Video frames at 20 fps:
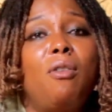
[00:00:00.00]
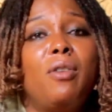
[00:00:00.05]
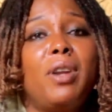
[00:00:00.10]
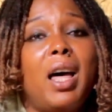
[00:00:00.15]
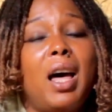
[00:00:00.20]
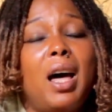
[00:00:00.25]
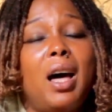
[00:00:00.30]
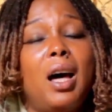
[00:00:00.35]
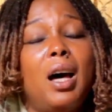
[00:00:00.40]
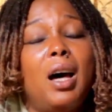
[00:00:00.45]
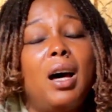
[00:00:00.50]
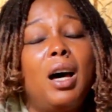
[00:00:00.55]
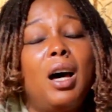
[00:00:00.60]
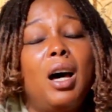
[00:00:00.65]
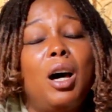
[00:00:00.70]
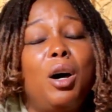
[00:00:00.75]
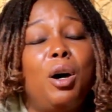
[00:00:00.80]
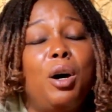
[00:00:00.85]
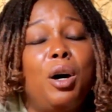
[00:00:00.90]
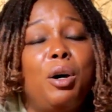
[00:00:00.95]
on
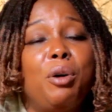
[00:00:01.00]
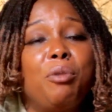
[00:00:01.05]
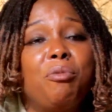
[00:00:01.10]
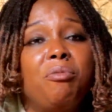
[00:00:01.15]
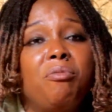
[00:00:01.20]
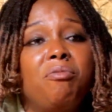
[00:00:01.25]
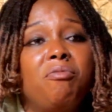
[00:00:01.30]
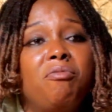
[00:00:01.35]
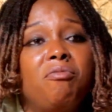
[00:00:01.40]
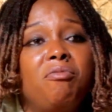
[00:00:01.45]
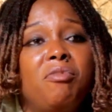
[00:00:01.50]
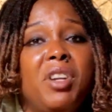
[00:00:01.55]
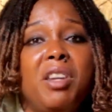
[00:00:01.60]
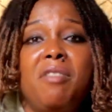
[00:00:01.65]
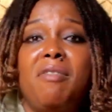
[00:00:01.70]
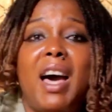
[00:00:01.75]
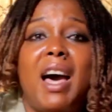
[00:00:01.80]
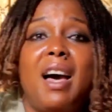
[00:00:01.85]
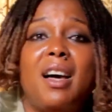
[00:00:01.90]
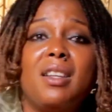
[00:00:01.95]
our
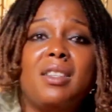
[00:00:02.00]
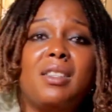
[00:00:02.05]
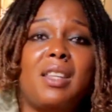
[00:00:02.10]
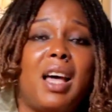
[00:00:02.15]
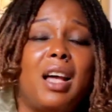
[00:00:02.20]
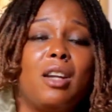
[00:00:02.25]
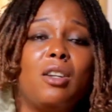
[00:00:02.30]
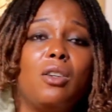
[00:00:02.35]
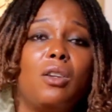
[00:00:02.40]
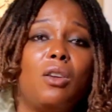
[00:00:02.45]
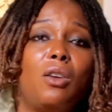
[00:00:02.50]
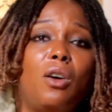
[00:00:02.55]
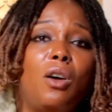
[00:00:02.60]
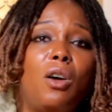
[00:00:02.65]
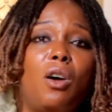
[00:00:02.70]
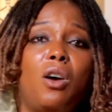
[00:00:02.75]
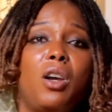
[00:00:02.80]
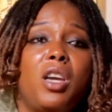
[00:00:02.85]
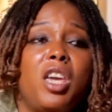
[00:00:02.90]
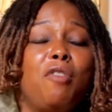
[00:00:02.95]
rivers and
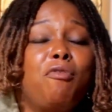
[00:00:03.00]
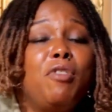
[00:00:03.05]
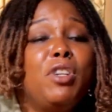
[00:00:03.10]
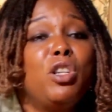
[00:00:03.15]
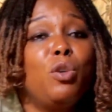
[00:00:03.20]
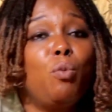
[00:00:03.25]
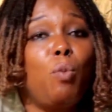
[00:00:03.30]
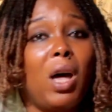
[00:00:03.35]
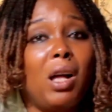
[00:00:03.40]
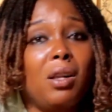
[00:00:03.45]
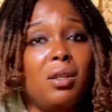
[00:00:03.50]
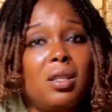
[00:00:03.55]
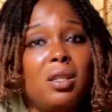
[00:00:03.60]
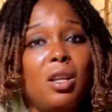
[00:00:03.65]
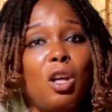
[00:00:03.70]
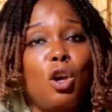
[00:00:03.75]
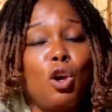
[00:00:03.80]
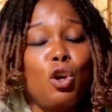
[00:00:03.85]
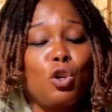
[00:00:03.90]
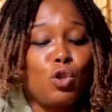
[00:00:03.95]
even the
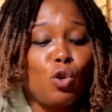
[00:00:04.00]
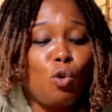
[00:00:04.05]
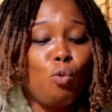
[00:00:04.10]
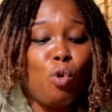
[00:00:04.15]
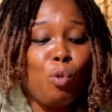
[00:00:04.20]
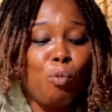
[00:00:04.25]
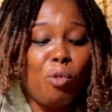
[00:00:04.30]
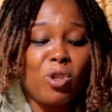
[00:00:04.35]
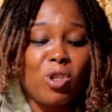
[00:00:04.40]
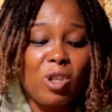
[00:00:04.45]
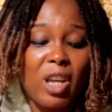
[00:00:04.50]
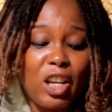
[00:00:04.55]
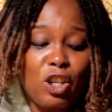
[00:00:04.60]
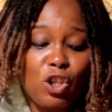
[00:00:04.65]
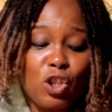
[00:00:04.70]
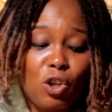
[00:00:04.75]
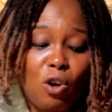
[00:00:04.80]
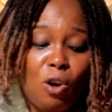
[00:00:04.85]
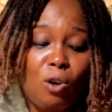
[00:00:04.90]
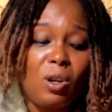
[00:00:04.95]
wells. So we must
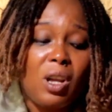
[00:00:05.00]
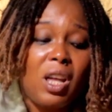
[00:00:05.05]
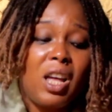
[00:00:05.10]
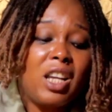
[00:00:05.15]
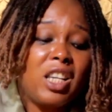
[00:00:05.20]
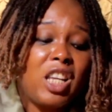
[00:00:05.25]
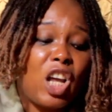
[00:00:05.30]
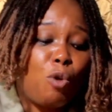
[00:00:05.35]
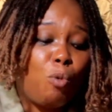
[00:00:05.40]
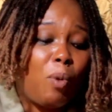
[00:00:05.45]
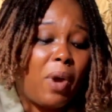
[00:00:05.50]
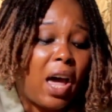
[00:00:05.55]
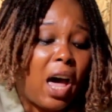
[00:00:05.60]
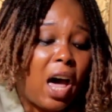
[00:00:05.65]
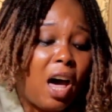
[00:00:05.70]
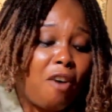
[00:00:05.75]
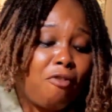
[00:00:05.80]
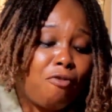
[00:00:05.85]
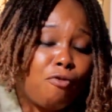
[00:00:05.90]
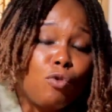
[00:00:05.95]
ensure that we
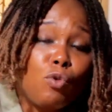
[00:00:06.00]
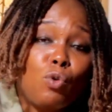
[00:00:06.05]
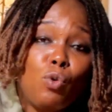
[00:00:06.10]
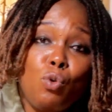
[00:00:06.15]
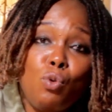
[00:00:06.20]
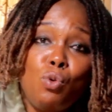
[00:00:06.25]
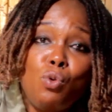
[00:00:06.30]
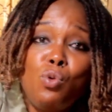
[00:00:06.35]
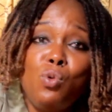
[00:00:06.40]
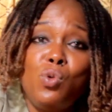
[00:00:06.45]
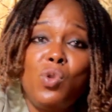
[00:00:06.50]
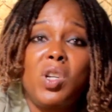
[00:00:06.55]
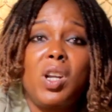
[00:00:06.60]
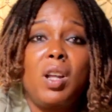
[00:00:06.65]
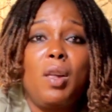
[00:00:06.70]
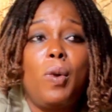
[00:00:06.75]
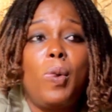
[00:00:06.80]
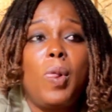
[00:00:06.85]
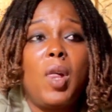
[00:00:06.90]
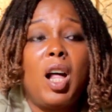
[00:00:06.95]
have good